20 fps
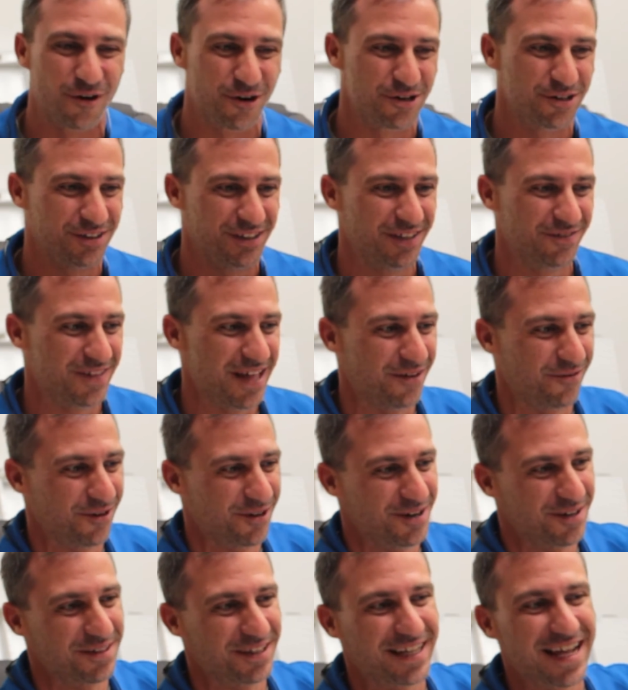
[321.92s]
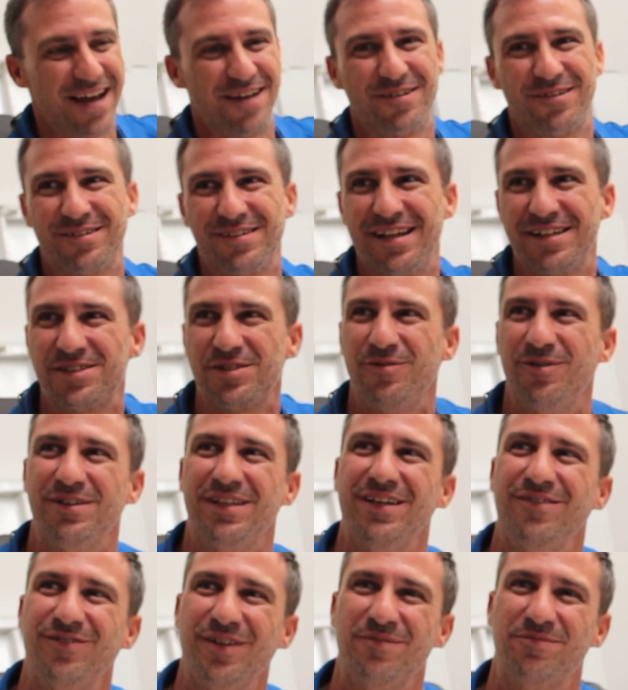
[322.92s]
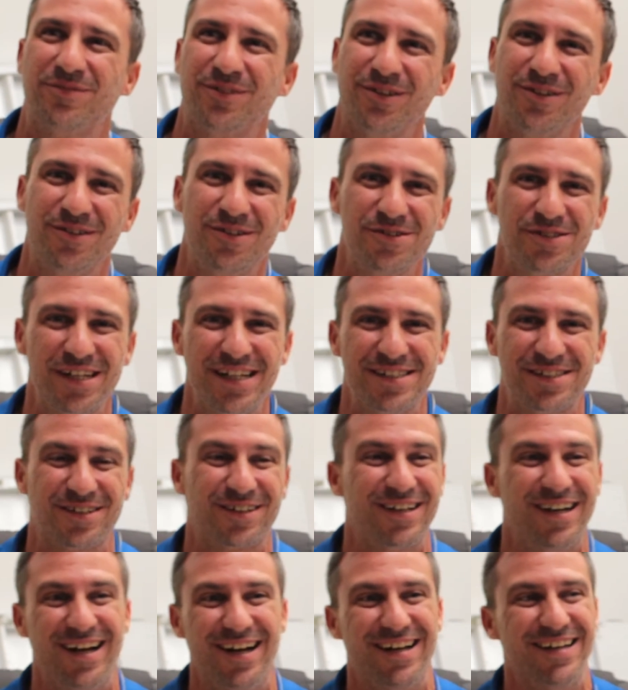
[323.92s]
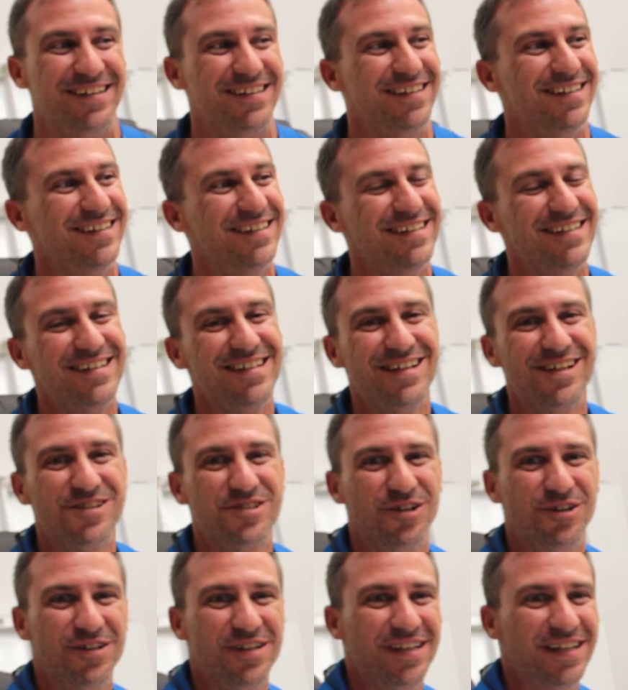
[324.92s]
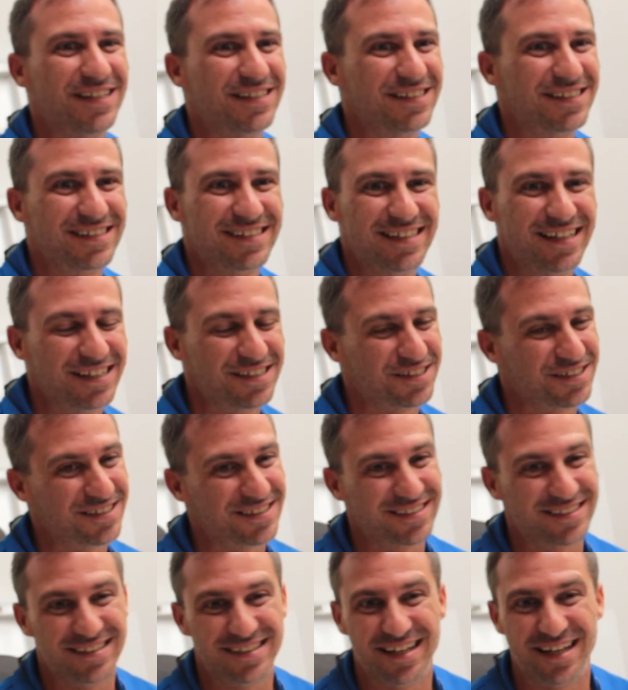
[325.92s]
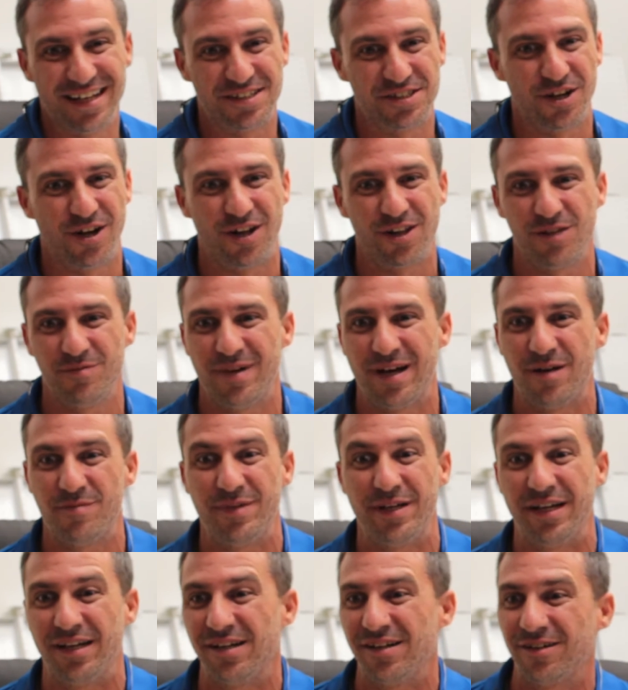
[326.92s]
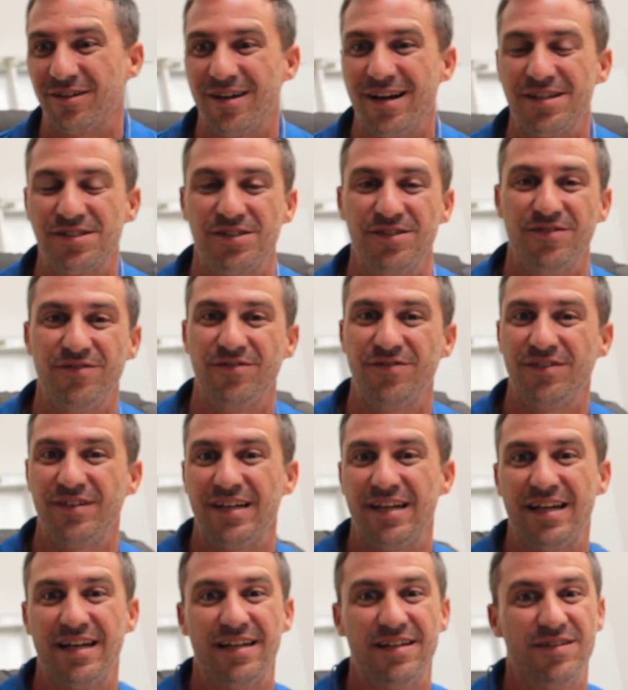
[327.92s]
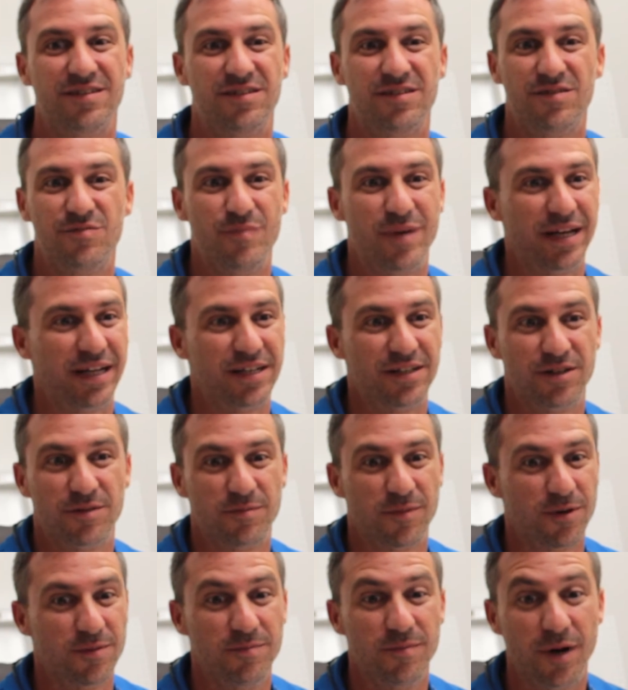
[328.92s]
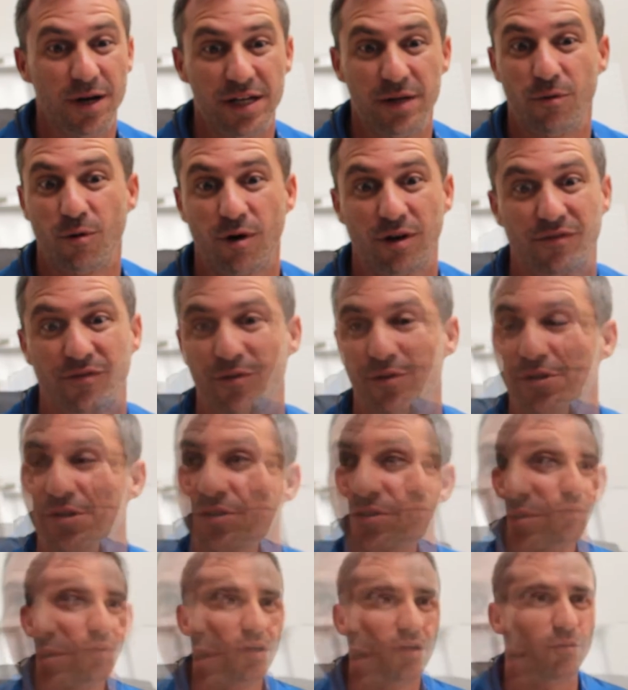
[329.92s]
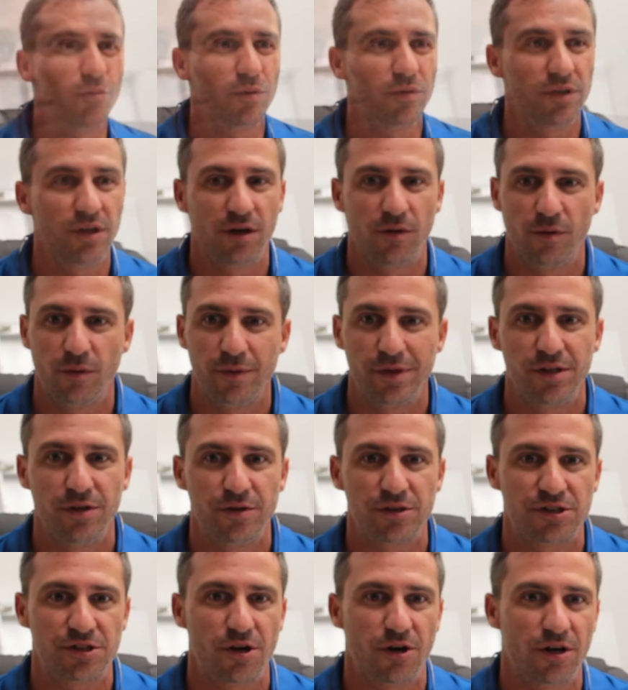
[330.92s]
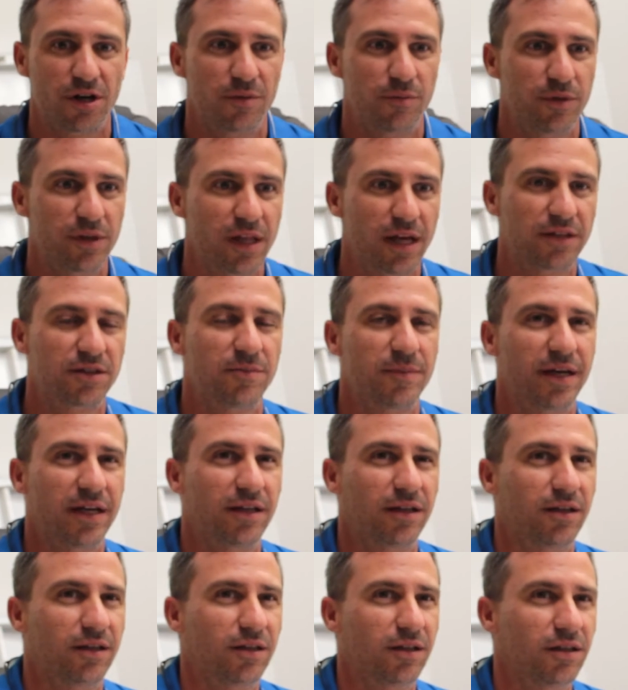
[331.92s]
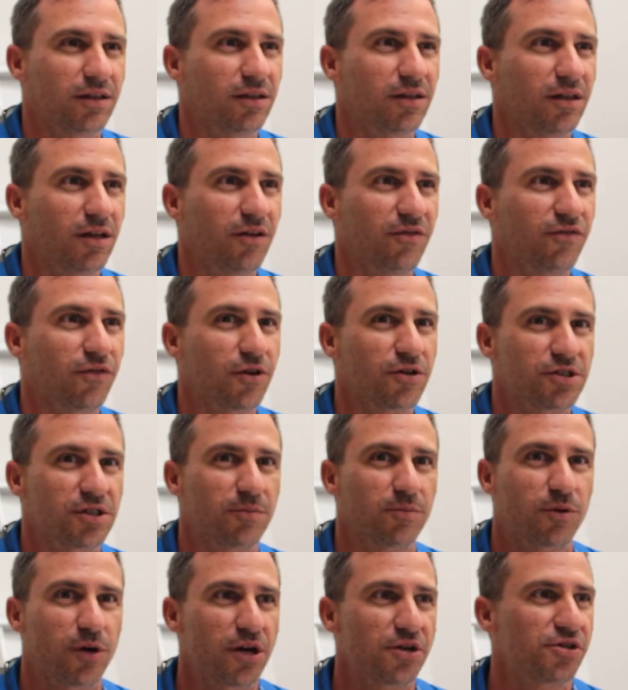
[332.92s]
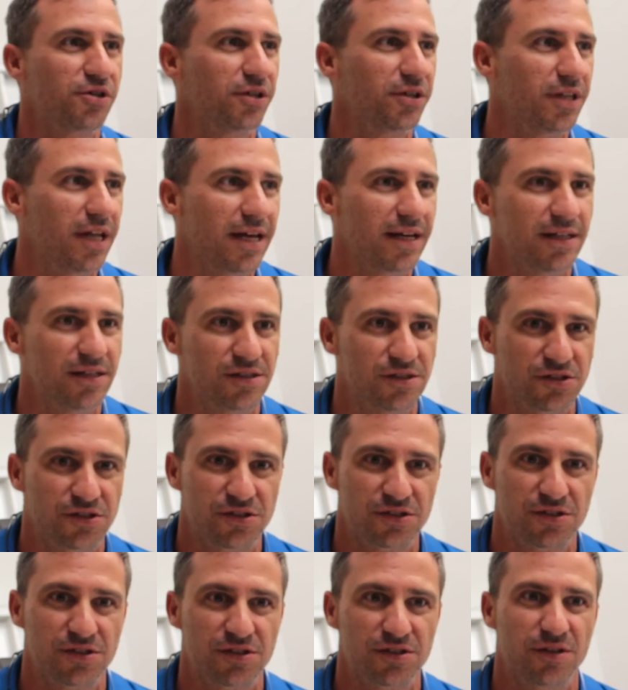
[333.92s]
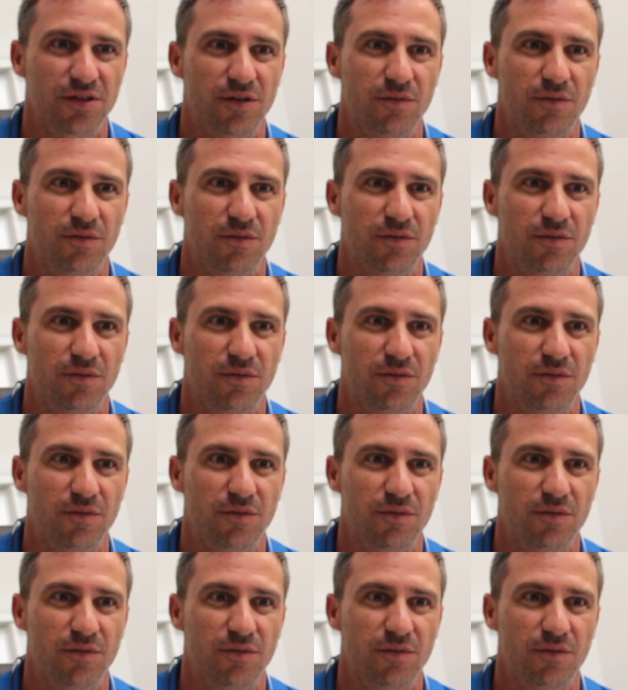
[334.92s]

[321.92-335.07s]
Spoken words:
or you leave that one on the counter and that's the one they flip through. Those days are gone. So it's all about being aggressive and making your money work for you. When we do a startup, we like to make a first impression that is